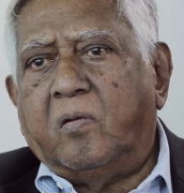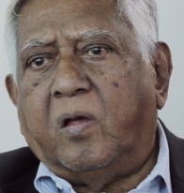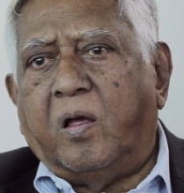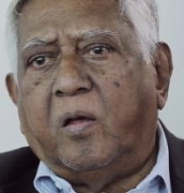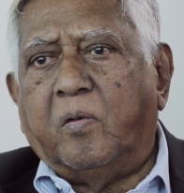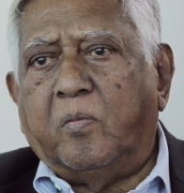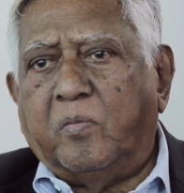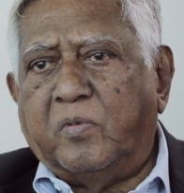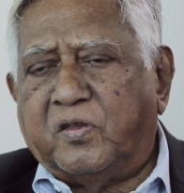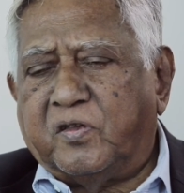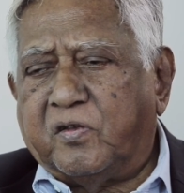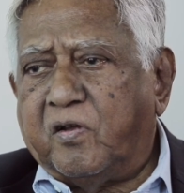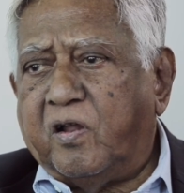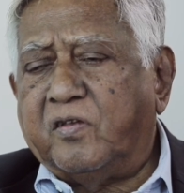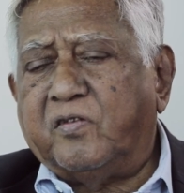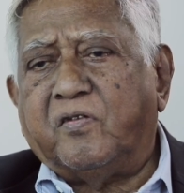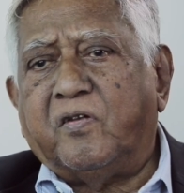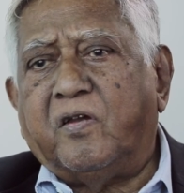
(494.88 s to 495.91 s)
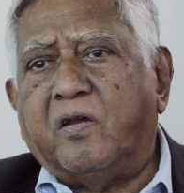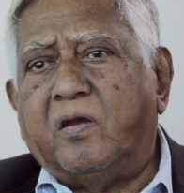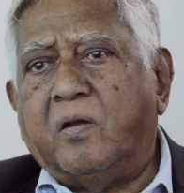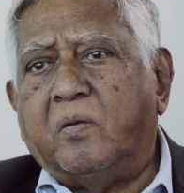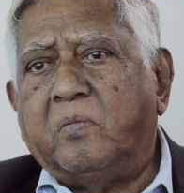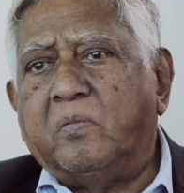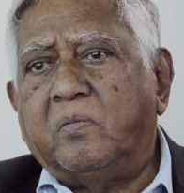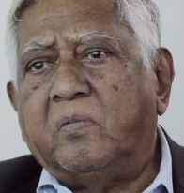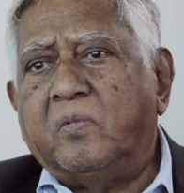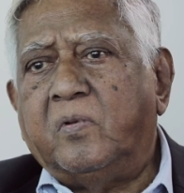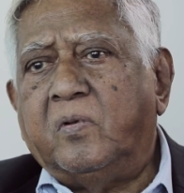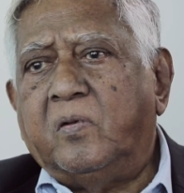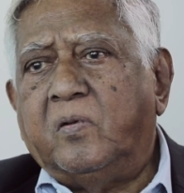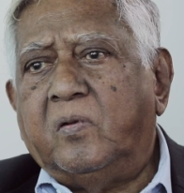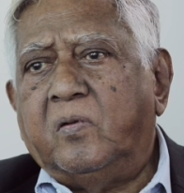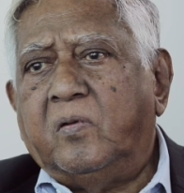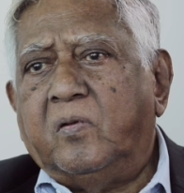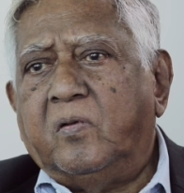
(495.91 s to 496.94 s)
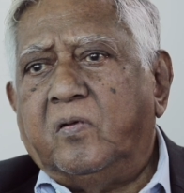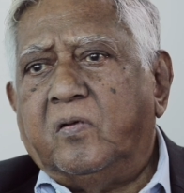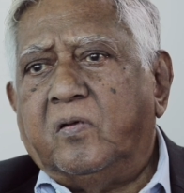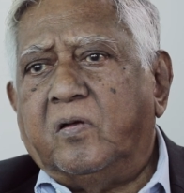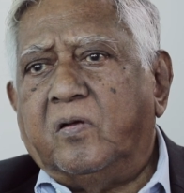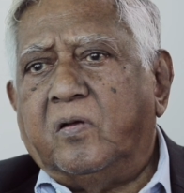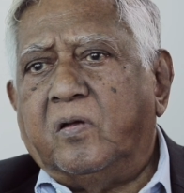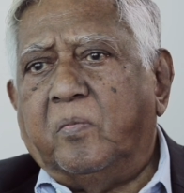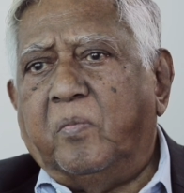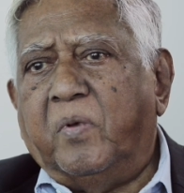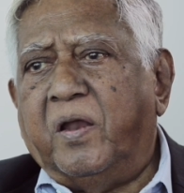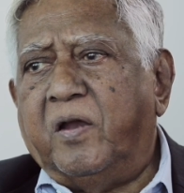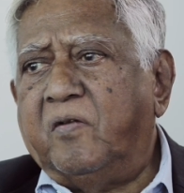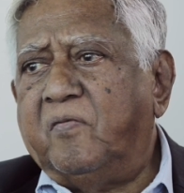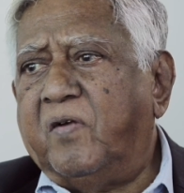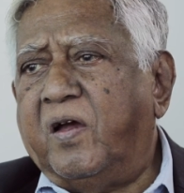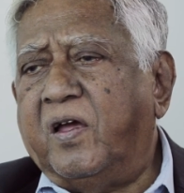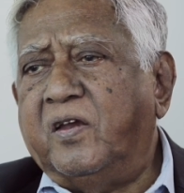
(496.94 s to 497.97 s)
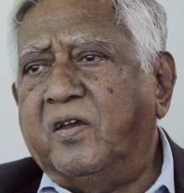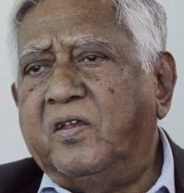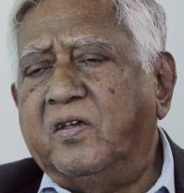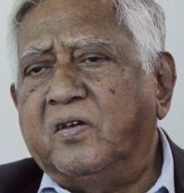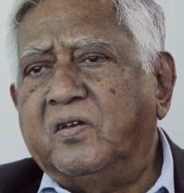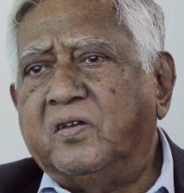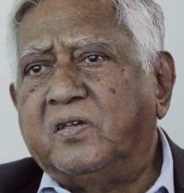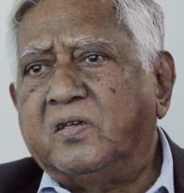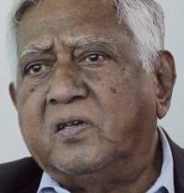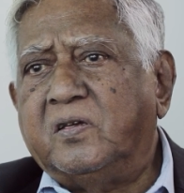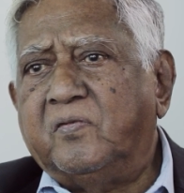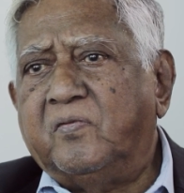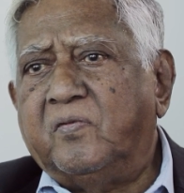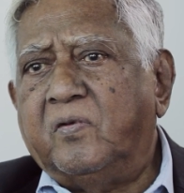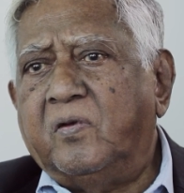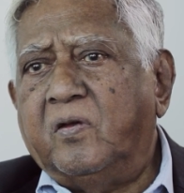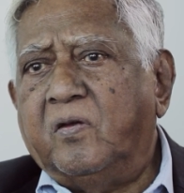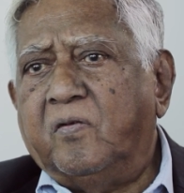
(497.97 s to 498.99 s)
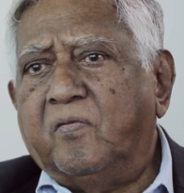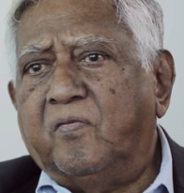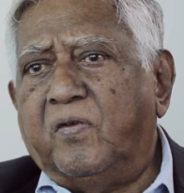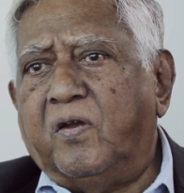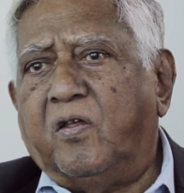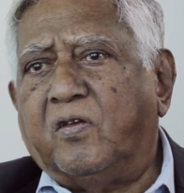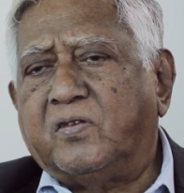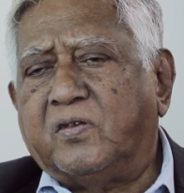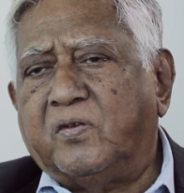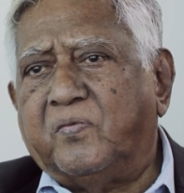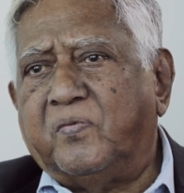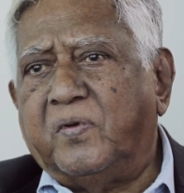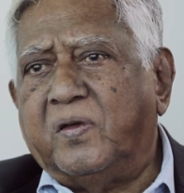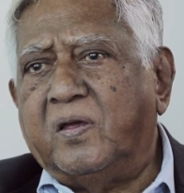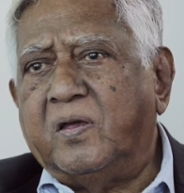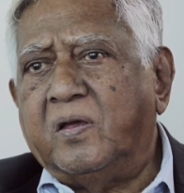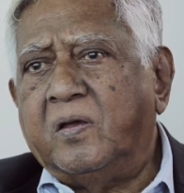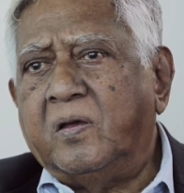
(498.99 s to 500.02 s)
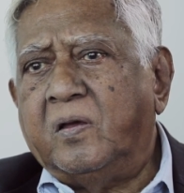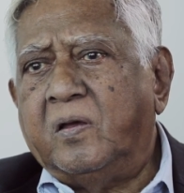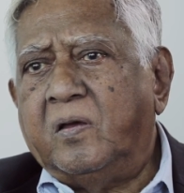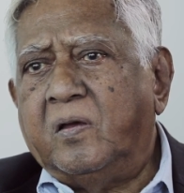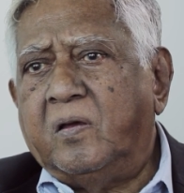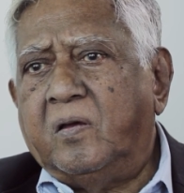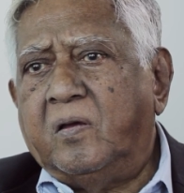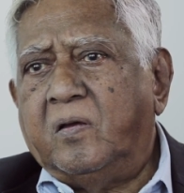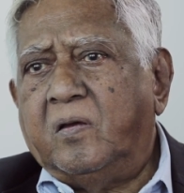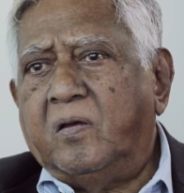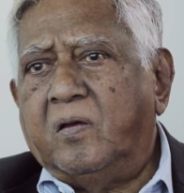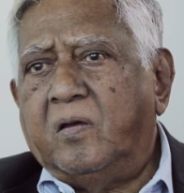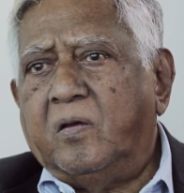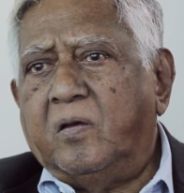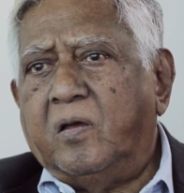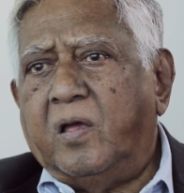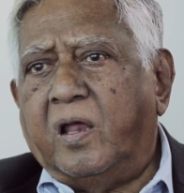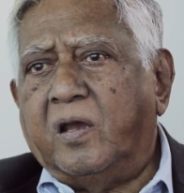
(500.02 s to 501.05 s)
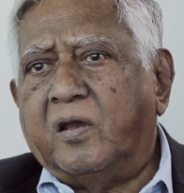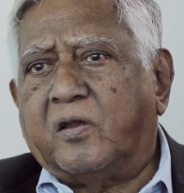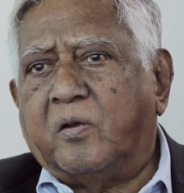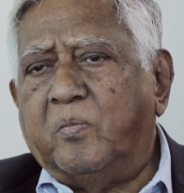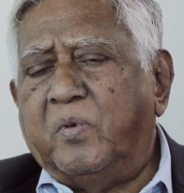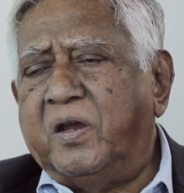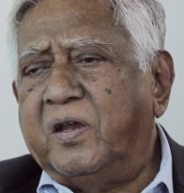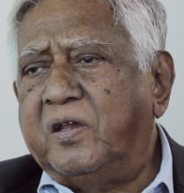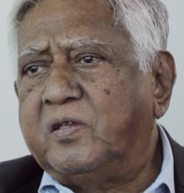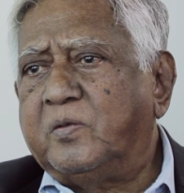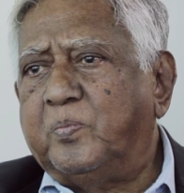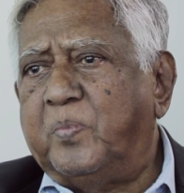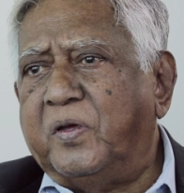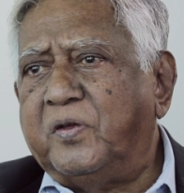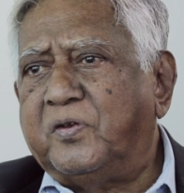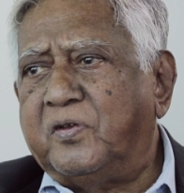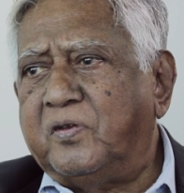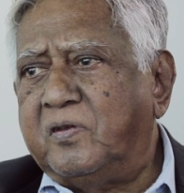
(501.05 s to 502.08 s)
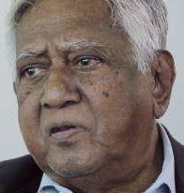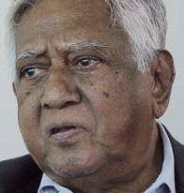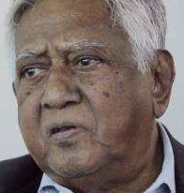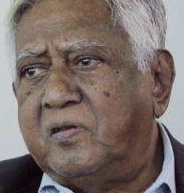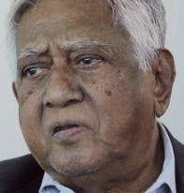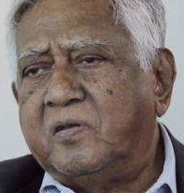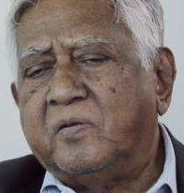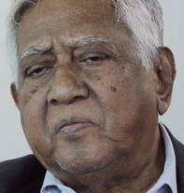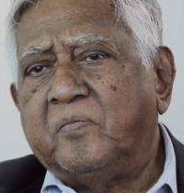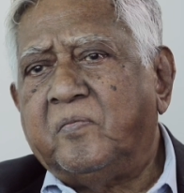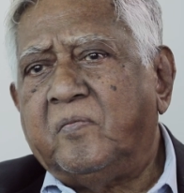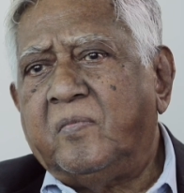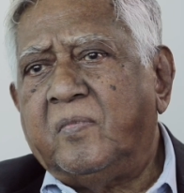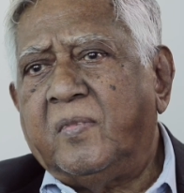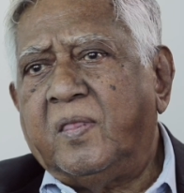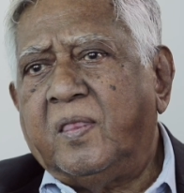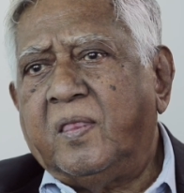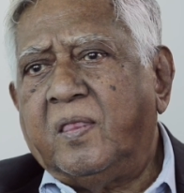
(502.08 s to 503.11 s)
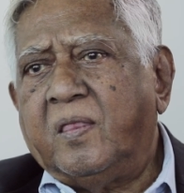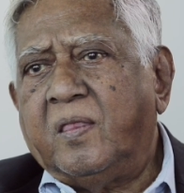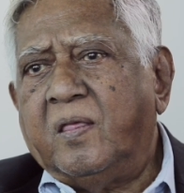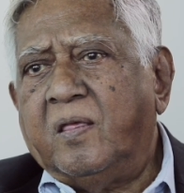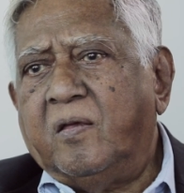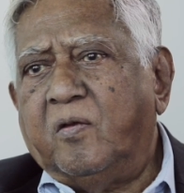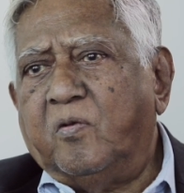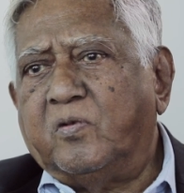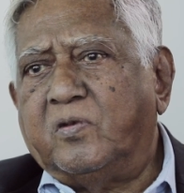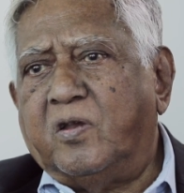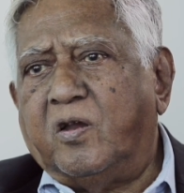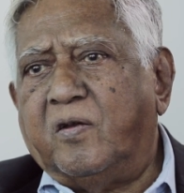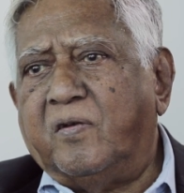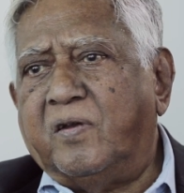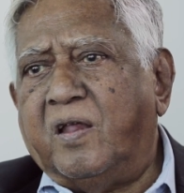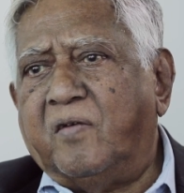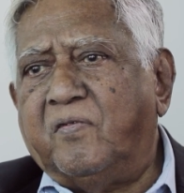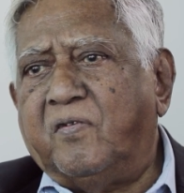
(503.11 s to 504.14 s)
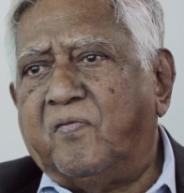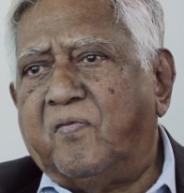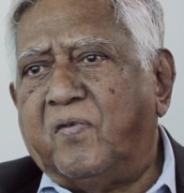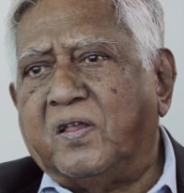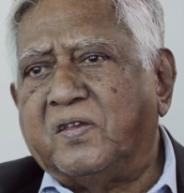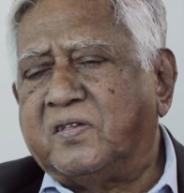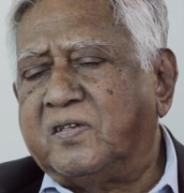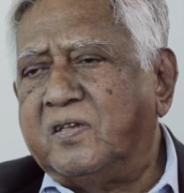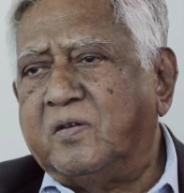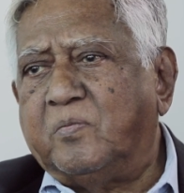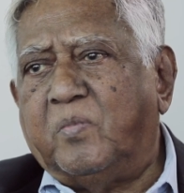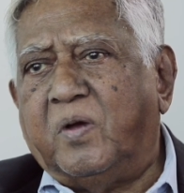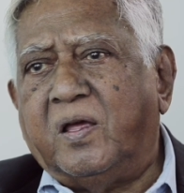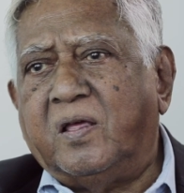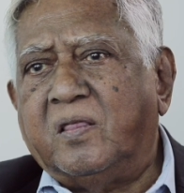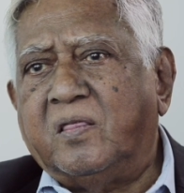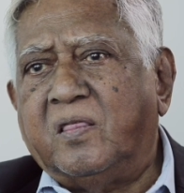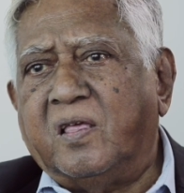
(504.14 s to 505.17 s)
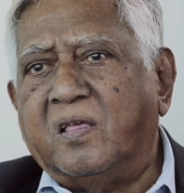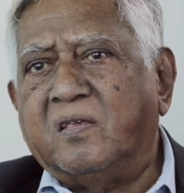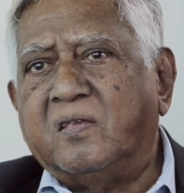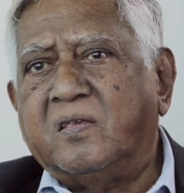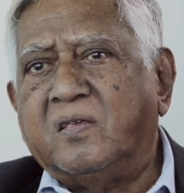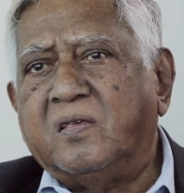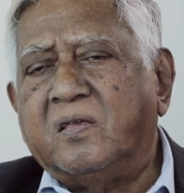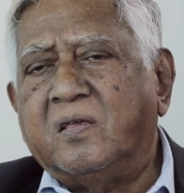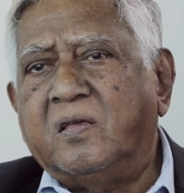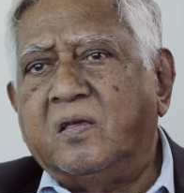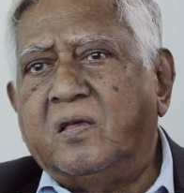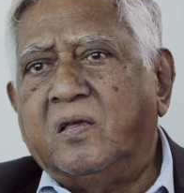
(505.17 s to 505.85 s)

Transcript: uh, Mister Rajaratnam, a man of ideas, philosophy, and tremendous patience. He was not, never flustered by things.